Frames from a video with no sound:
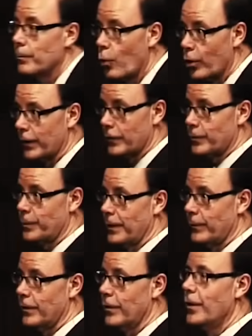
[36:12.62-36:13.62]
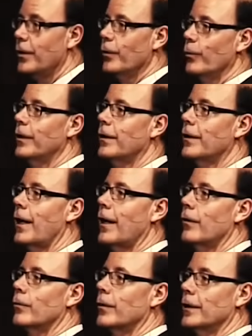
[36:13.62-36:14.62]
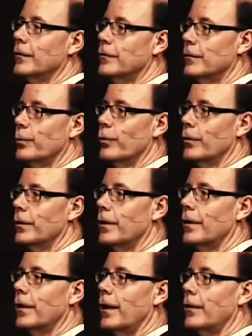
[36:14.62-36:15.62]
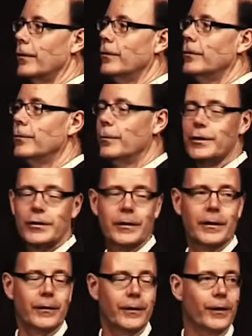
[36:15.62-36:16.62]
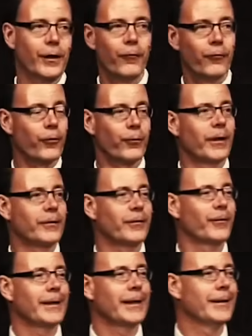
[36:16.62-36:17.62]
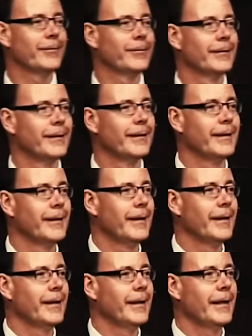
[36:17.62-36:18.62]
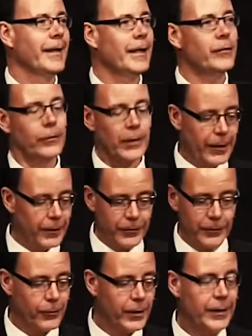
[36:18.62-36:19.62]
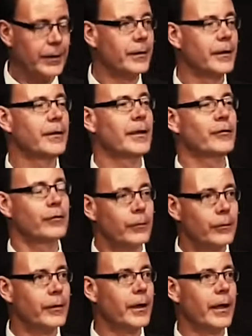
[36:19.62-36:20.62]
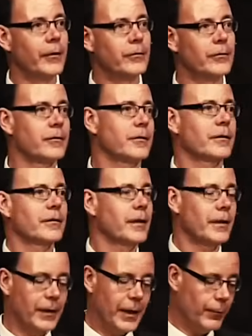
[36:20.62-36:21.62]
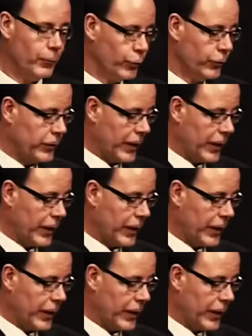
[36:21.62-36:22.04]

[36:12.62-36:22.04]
mortgage payment, we could outright support our own missionary for the rest of our life. And so Holly said, Great idea. And they sold their house just like that, moved